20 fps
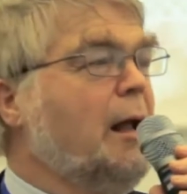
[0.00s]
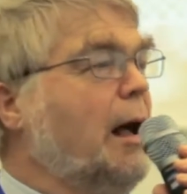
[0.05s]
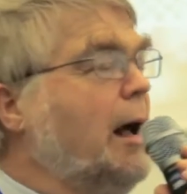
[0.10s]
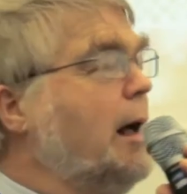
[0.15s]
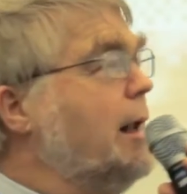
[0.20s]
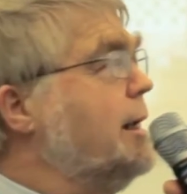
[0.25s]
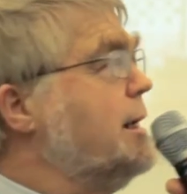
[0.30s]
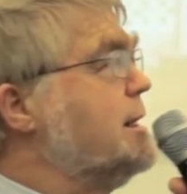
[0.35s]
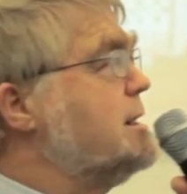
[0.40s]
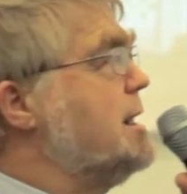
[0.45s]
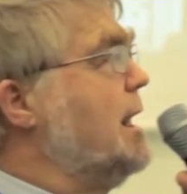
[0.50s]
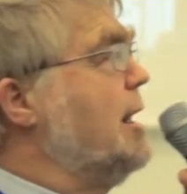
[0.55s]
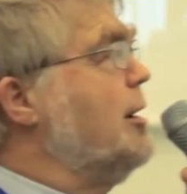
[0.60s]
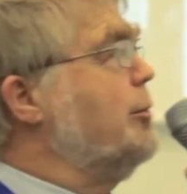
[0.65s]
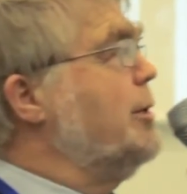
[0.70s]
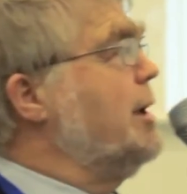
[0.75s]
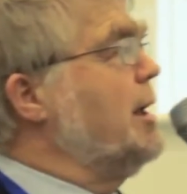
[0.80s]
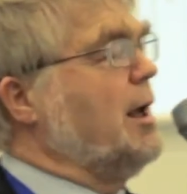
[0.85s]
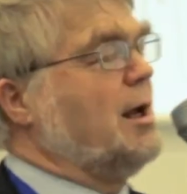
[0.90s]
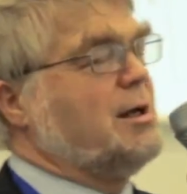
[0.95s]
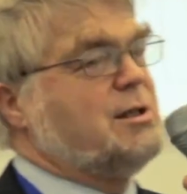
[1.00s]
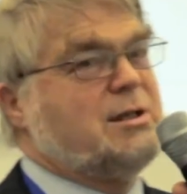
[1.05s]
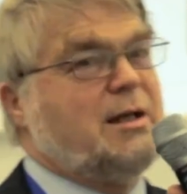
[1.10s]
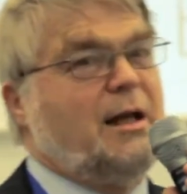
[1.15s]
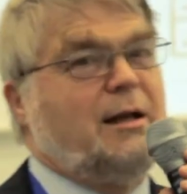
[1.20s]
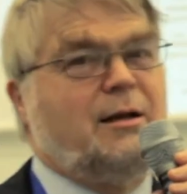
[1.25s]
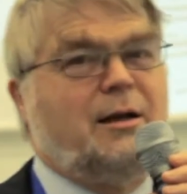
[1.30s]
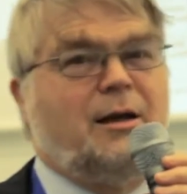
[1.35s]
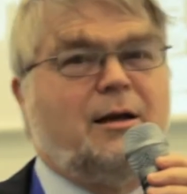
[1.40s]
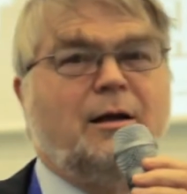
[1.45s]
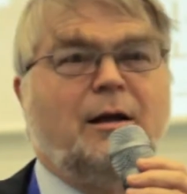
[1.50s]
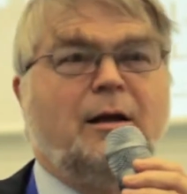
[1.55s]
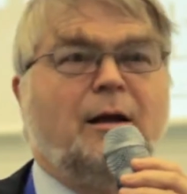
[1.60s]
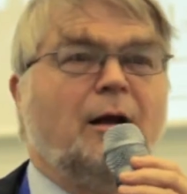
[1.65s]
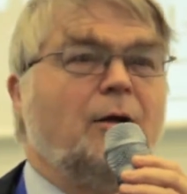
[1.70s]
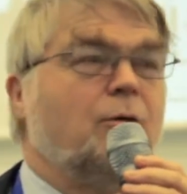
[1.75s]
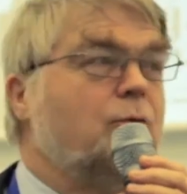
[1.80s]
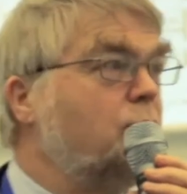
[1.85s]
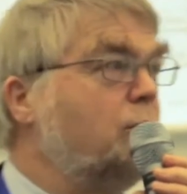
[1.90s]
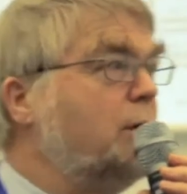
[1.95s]
and it's now being extended
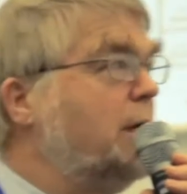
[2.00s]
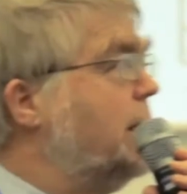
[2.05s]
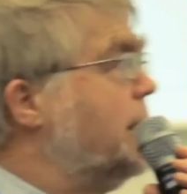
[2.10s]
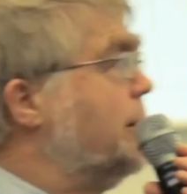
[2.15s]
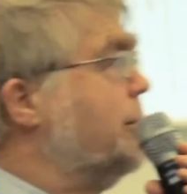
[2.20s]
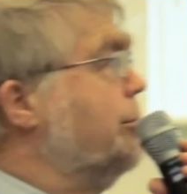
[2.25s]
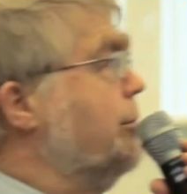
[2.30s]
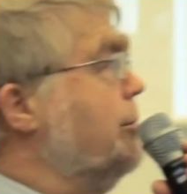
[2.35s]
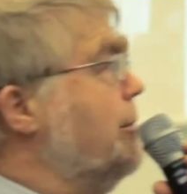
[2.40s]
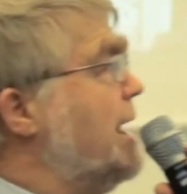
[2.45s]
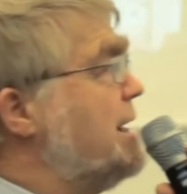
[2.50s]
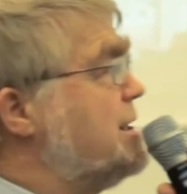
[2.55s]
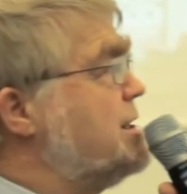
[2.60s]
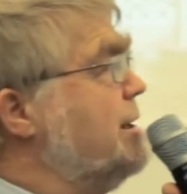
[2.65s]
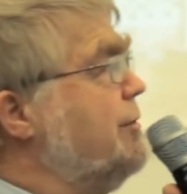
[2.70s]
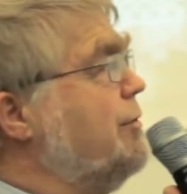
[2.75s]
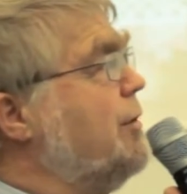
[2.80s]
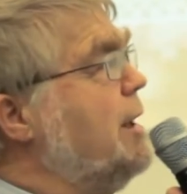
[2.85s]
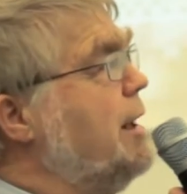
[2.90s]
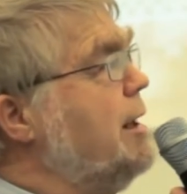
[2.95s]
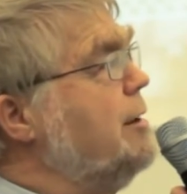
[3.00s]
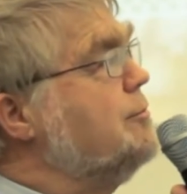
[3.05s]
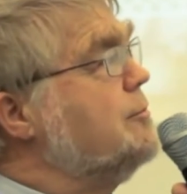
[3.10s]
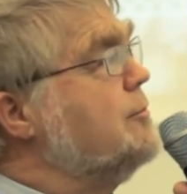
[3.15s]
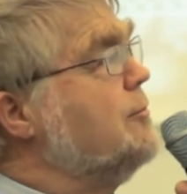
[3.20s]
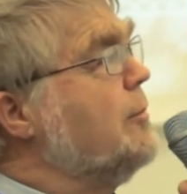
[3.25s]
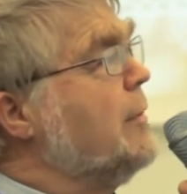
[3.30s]
really massively